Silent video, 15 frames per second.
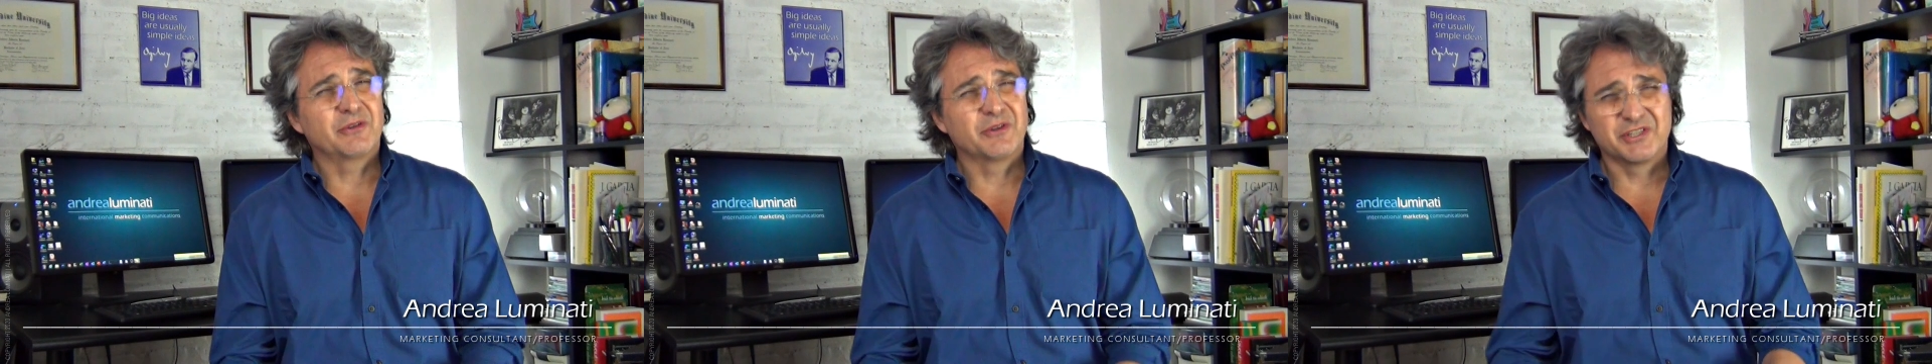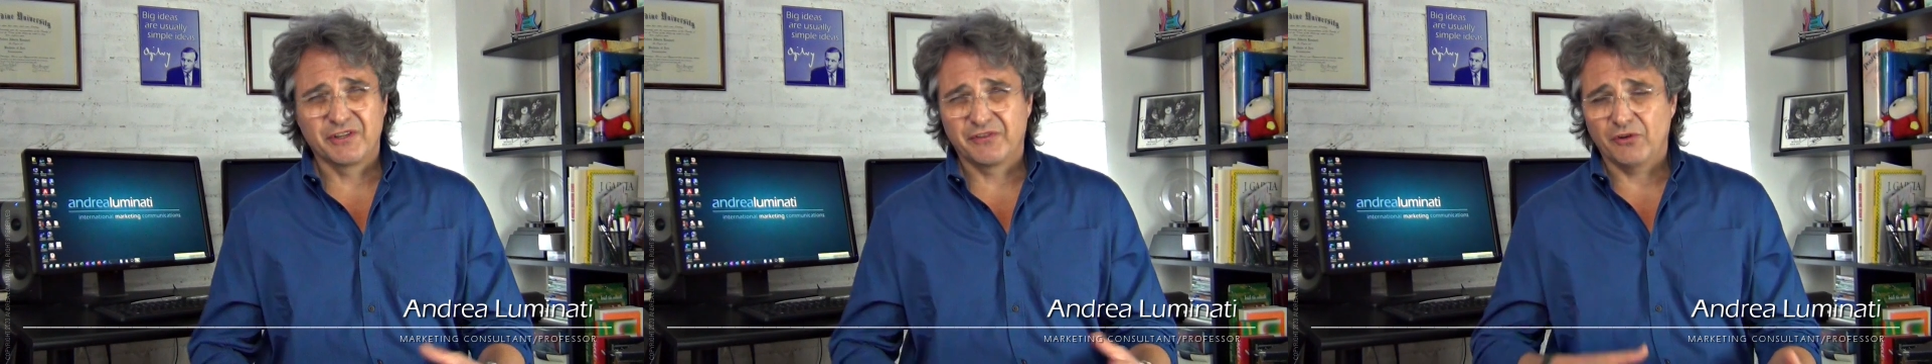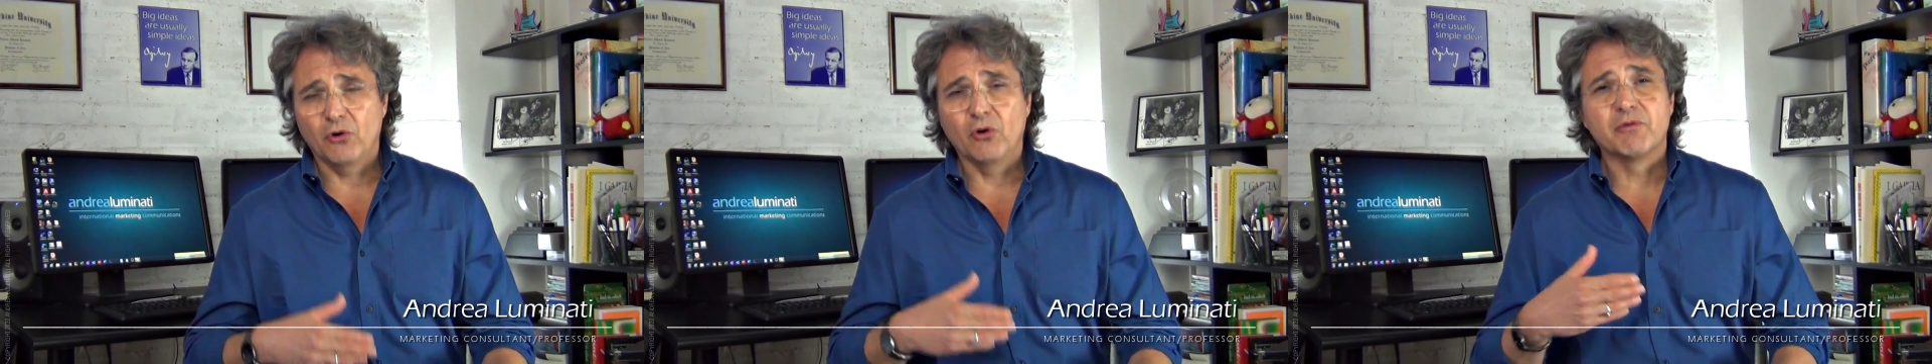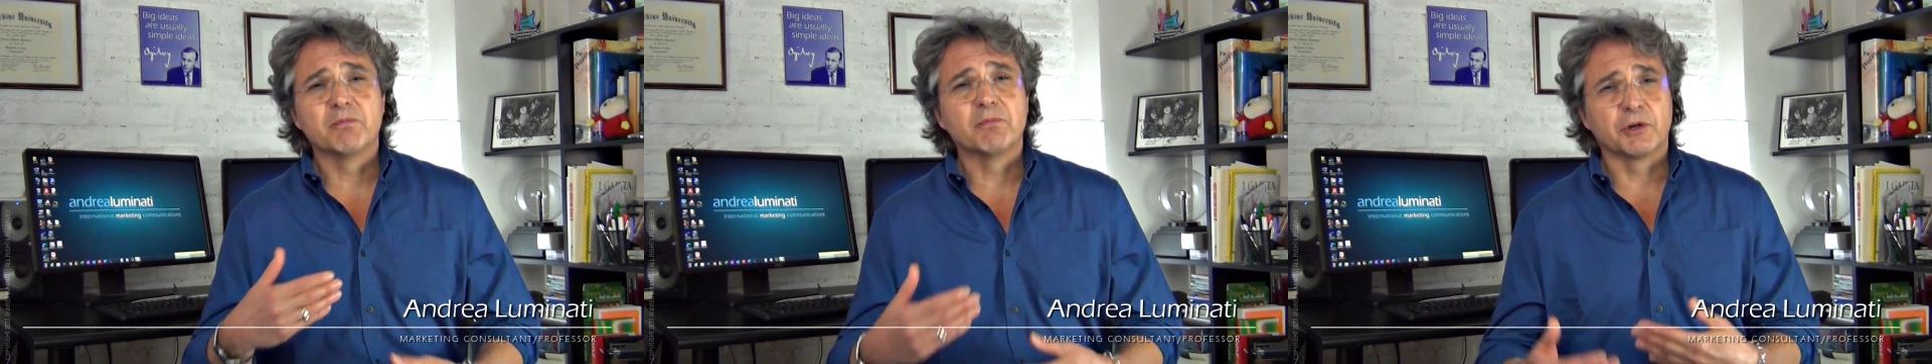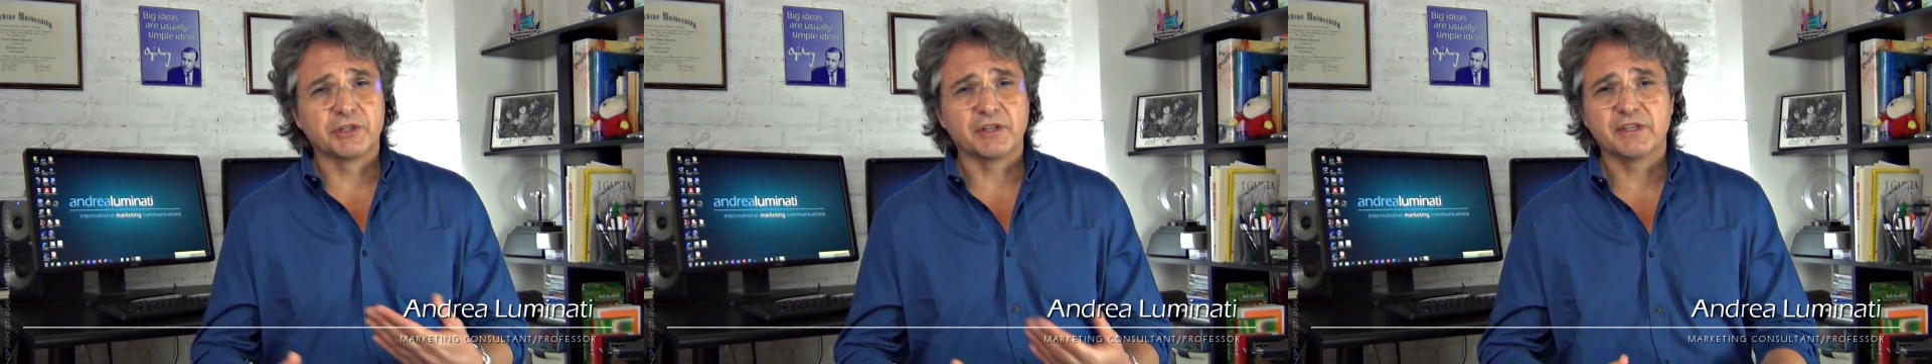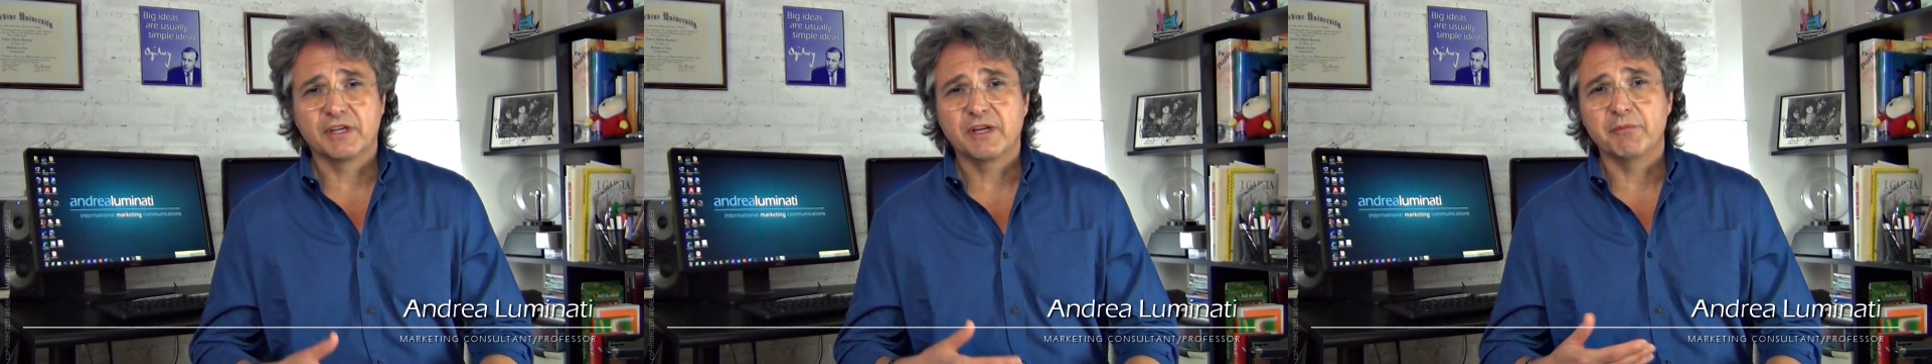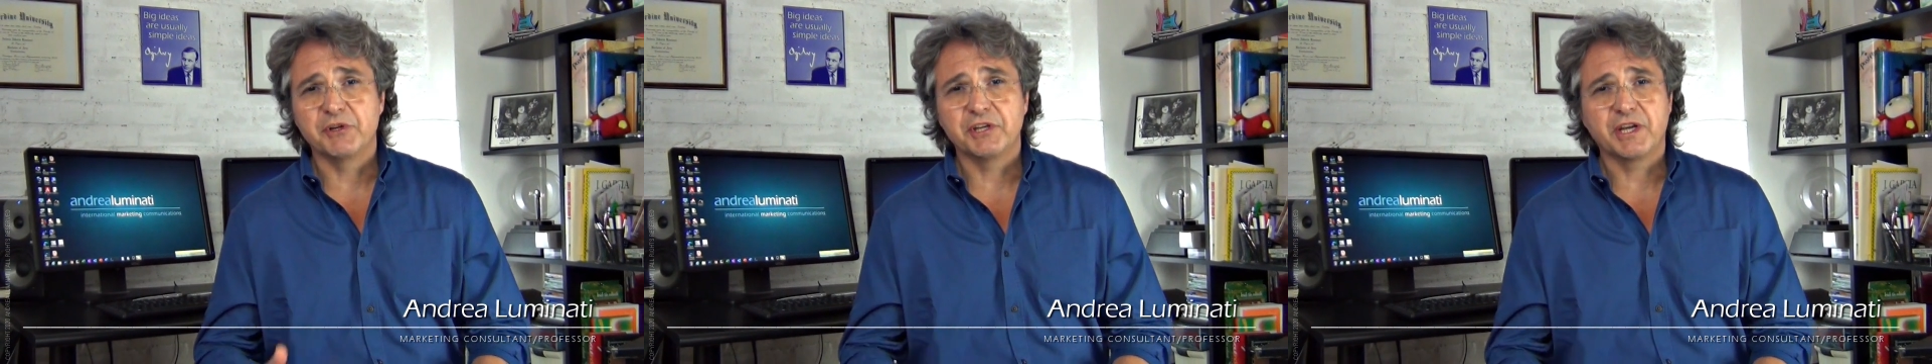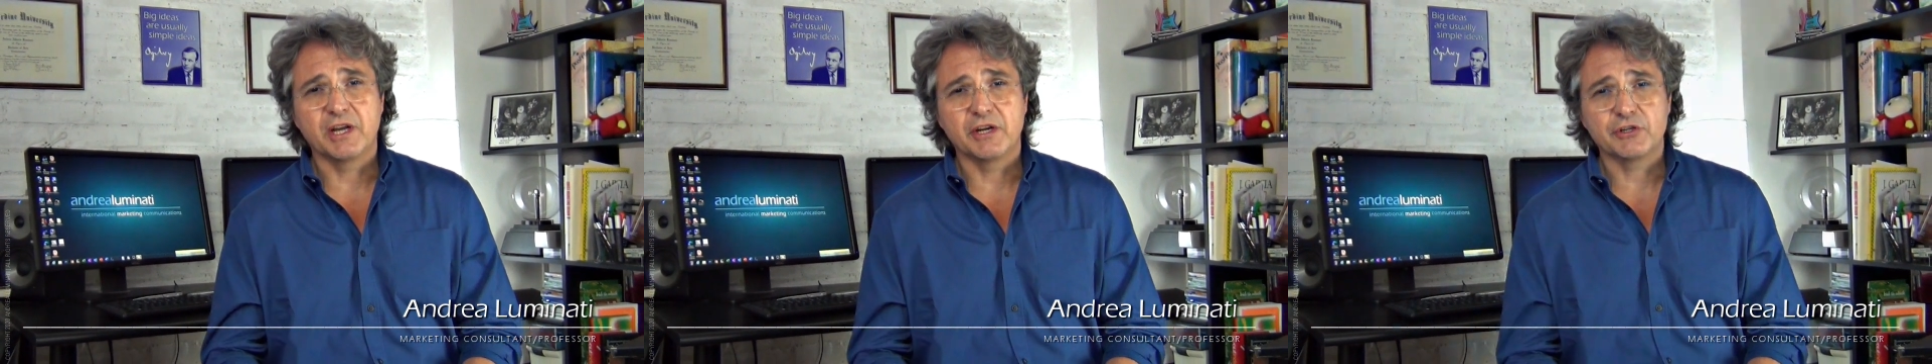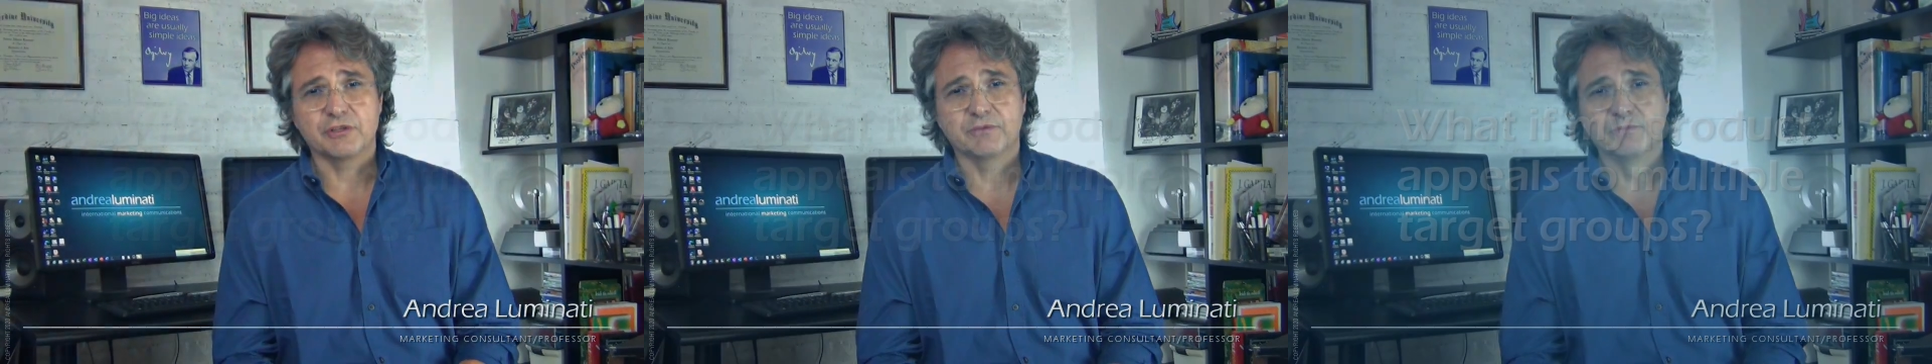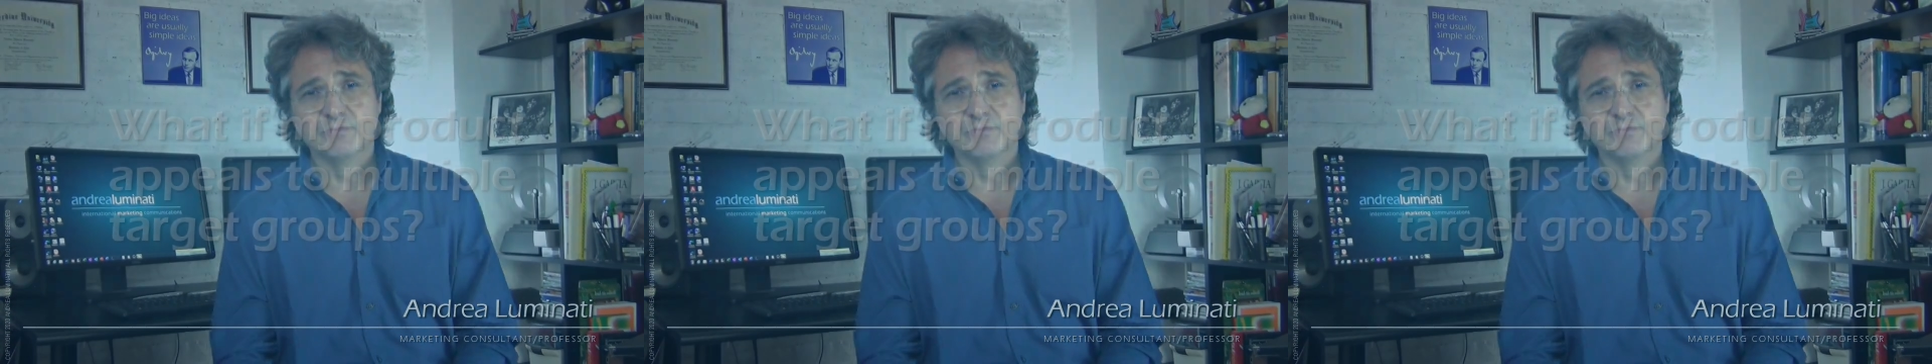or just overburden the communication.